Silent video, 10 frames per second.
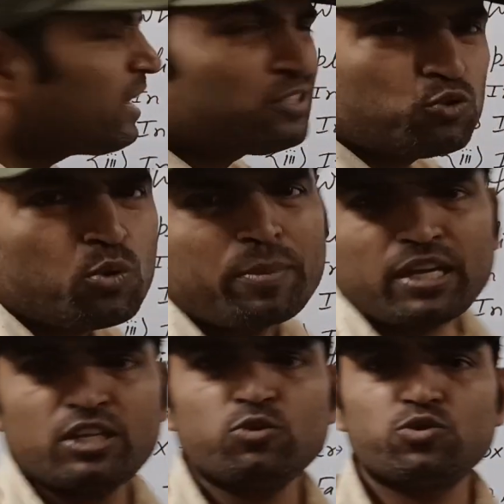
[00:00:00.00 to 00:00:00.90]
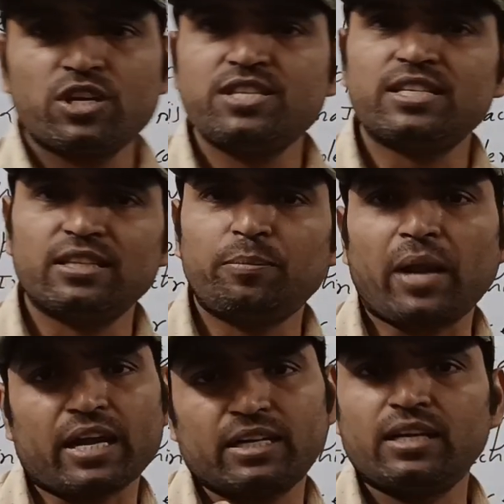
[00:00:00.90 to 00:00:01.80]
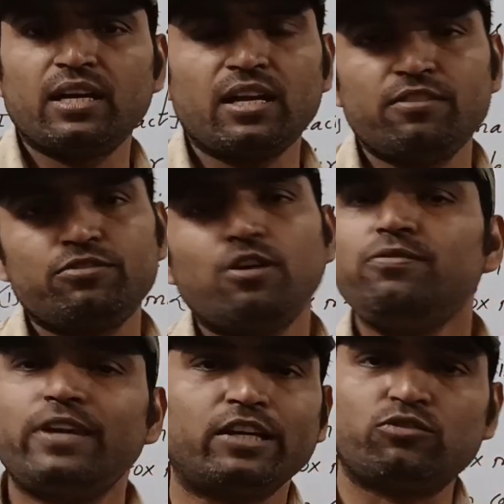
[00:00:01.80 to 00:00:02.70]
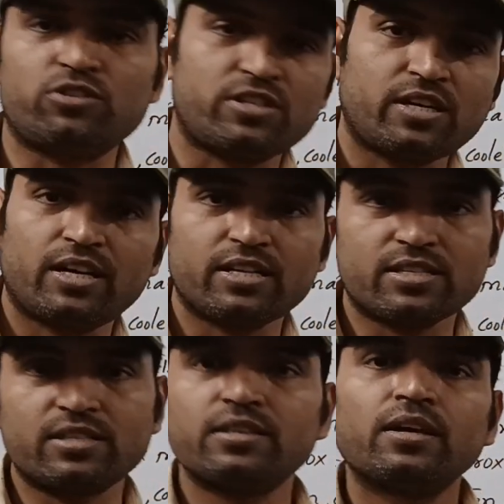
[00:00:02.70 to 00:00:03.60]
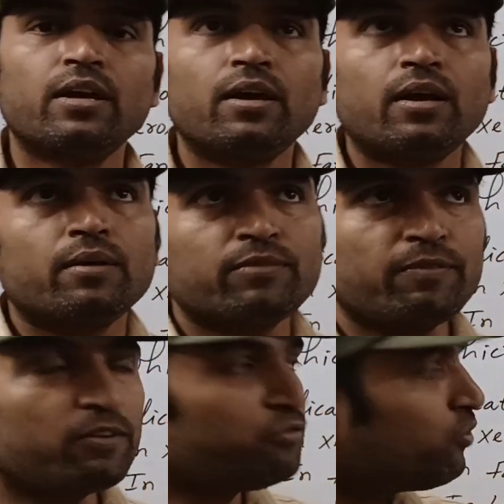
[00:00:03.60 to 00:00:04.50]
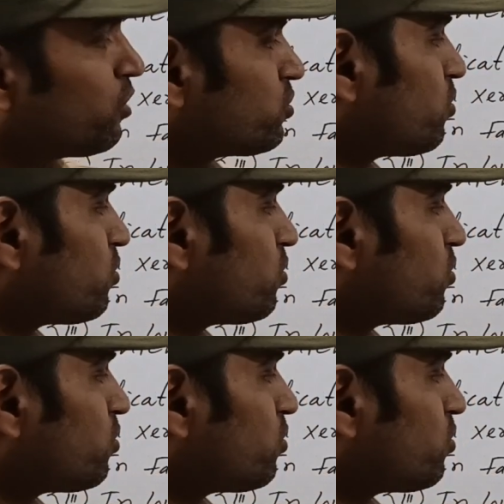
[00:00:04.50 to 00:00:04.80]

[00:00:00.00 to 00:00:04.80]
so many uses in the practical life of electrostatics. We will focus